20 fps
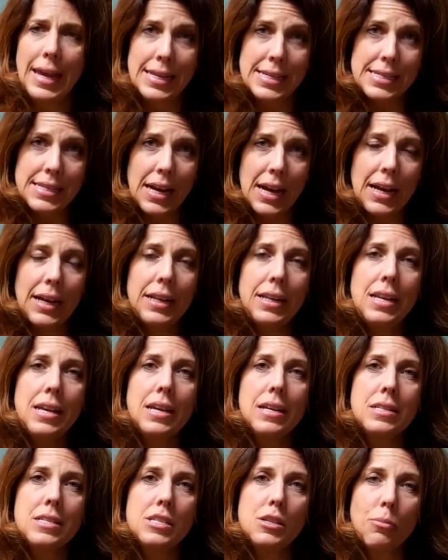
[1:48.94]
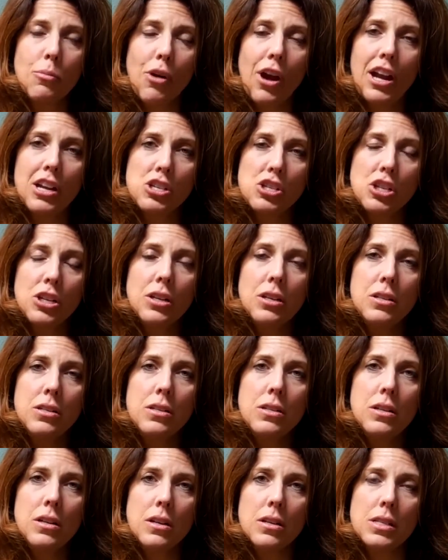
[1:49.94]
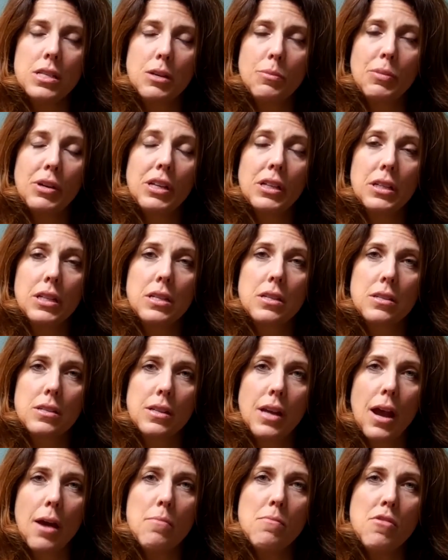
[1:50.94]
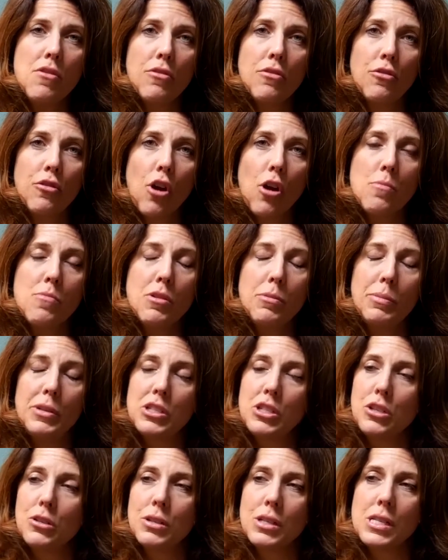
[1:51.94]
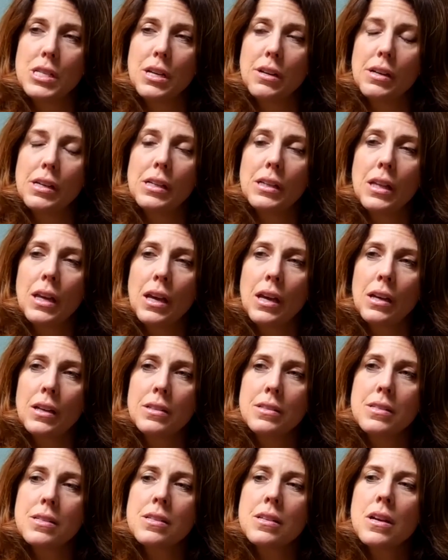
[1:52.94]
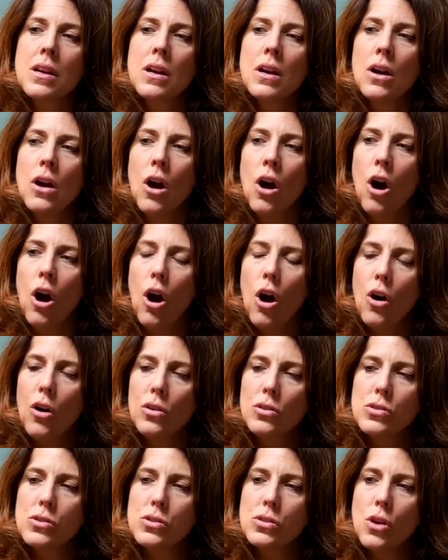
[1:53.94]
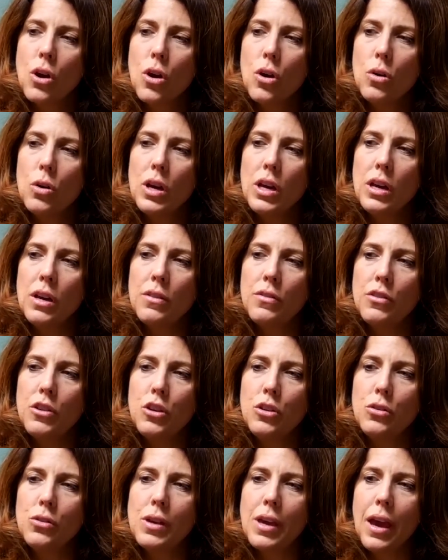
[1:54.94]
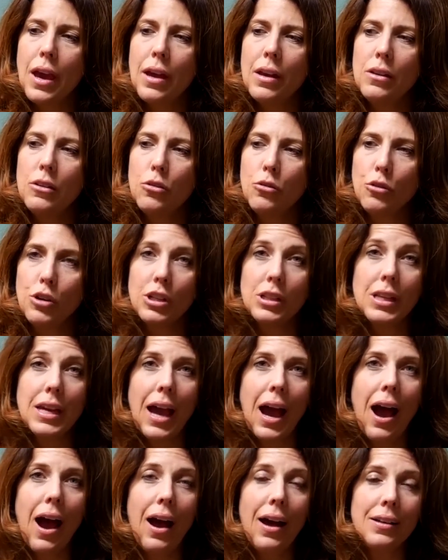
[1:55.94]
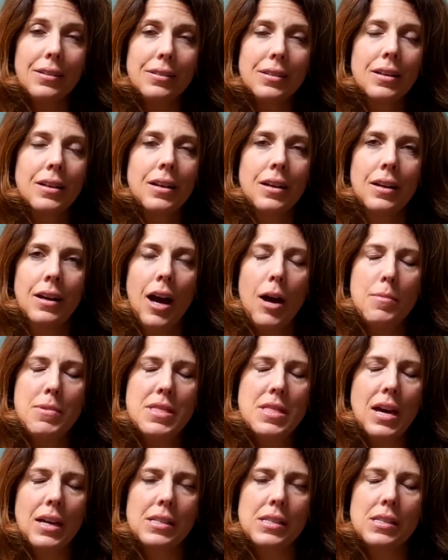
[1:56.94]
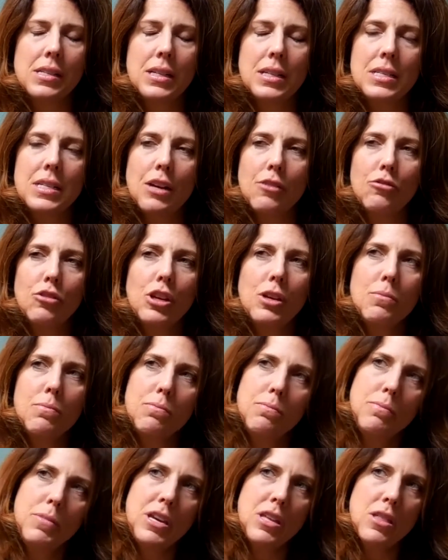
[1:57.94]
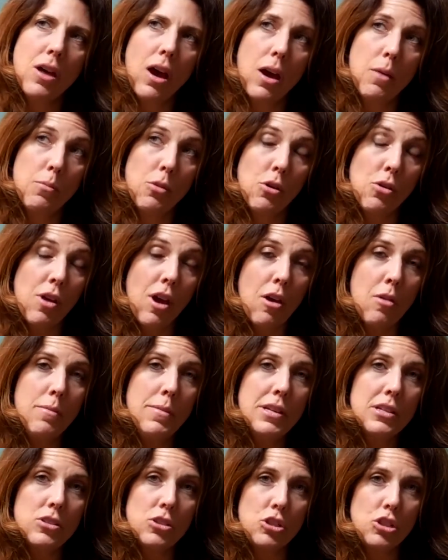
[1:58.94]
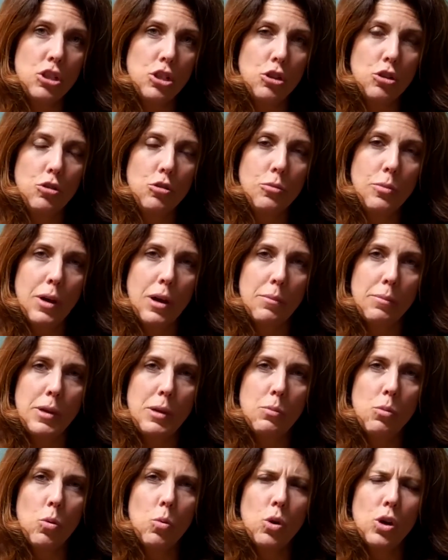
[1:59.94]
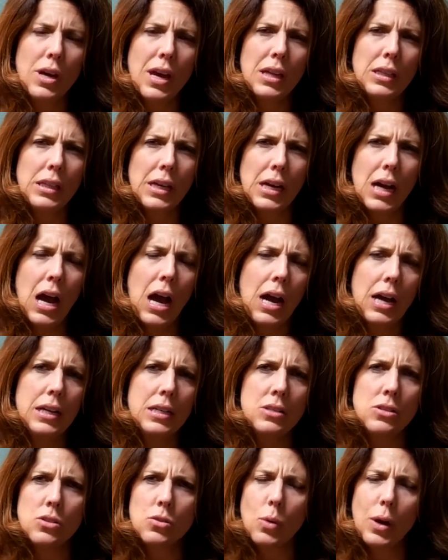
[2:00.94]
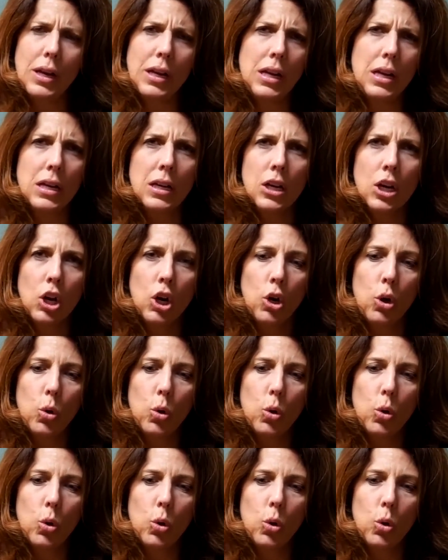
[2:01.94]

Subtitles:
Anxiety and depression typically stem from the pituitary gland. Also, if you get really hot, that can definitely be the hypothalamus too, but people will get like hot and sweaty,